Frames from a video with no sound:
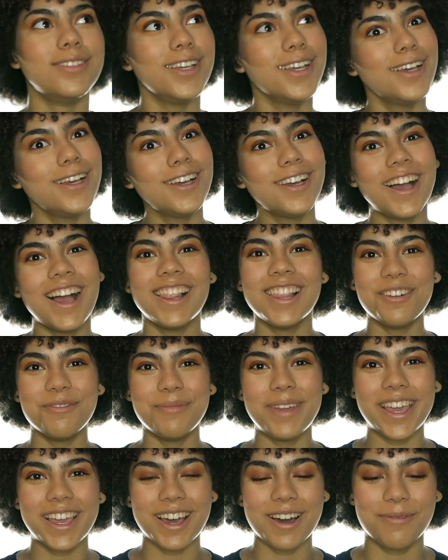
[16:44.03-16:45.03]
Oh, I love
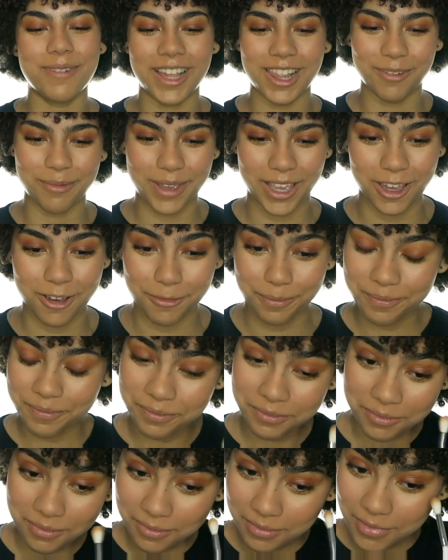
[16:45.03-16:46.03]
makeup. I love makeup.
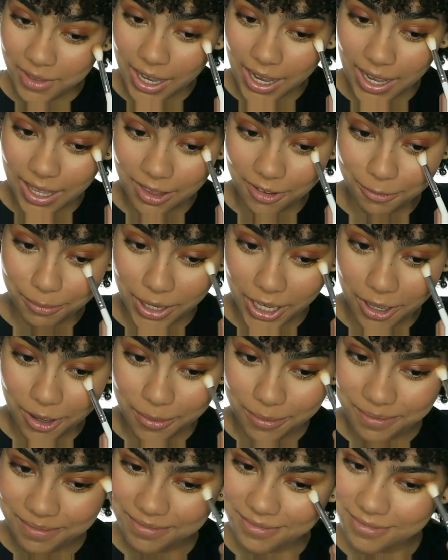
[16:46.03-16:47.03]
I love makeup.